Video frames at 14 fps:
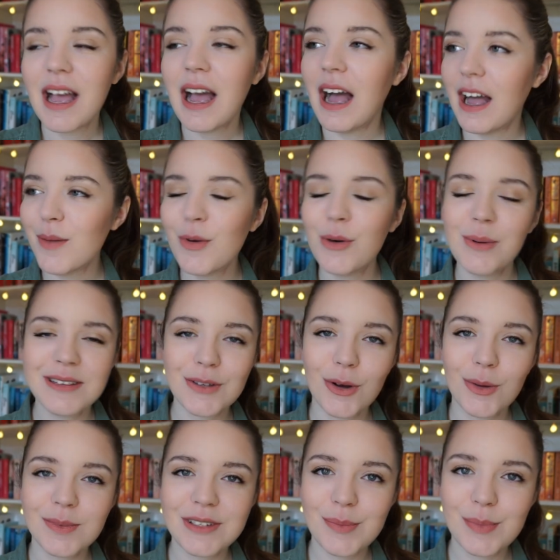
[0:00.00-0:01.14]
I'm always
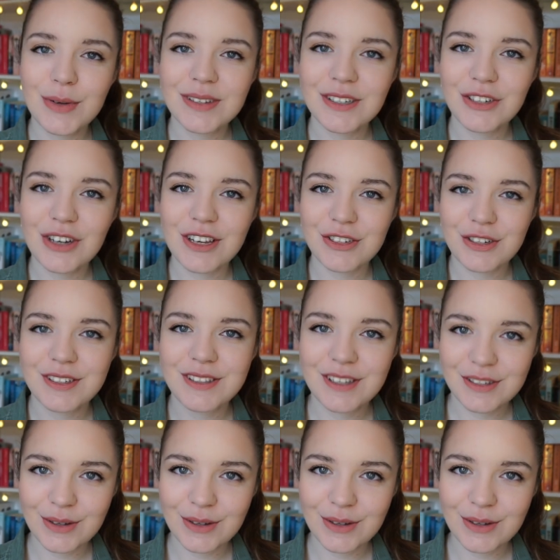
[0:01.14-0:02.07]
open to book suggestions,